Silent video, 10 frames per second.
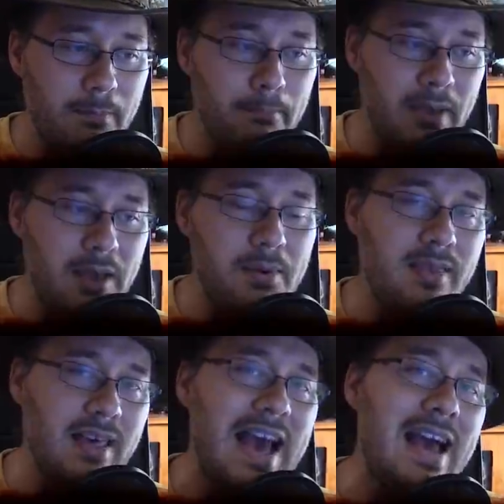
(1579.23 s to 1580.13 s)
Maybe
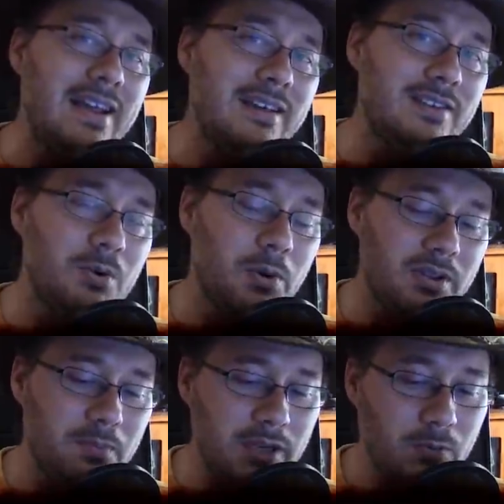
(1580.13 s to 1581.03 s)
that is going
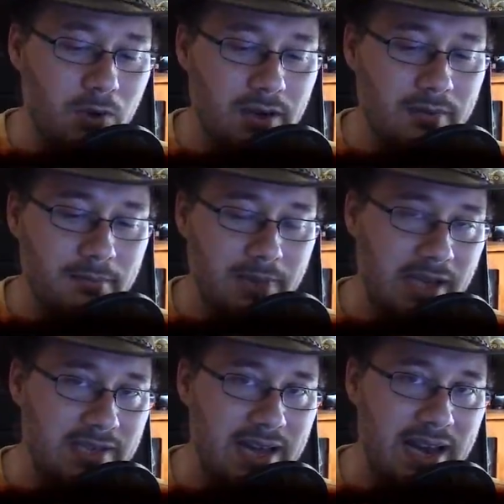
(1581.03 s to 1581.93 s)
to be what
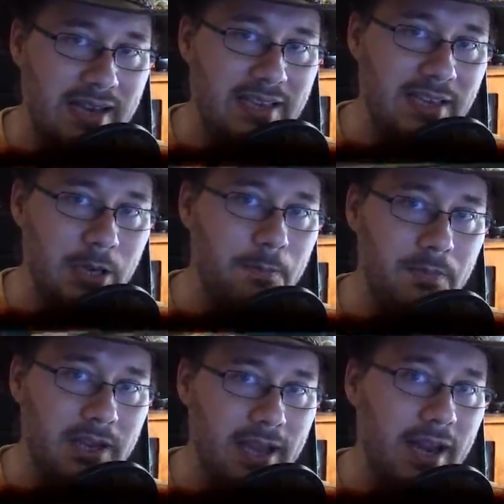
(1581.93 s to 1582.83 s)
makes that heat-up
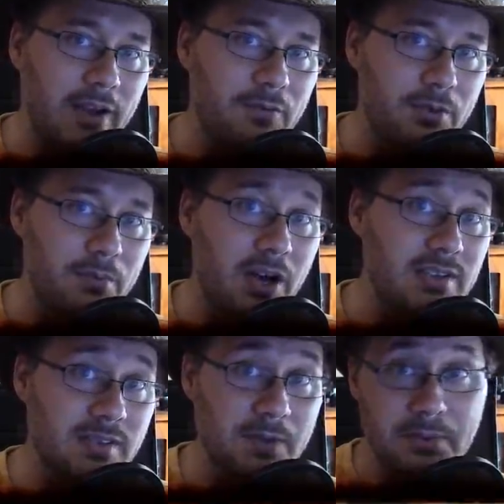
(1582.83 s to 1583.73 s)
mechanic for the
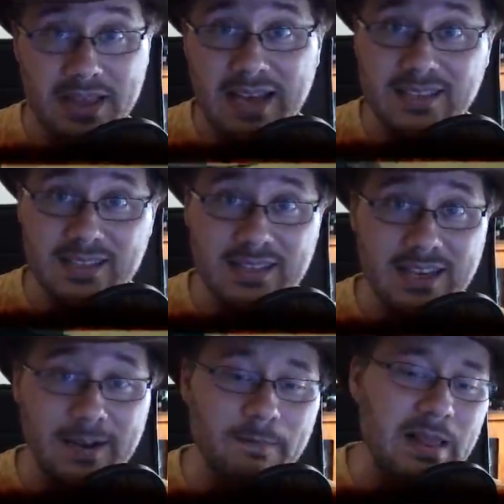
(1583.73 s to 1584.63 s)
bosses. Maybe that's the
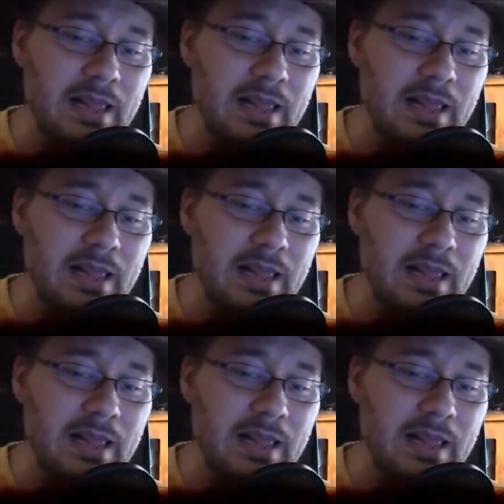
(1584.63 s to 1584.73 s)
thing.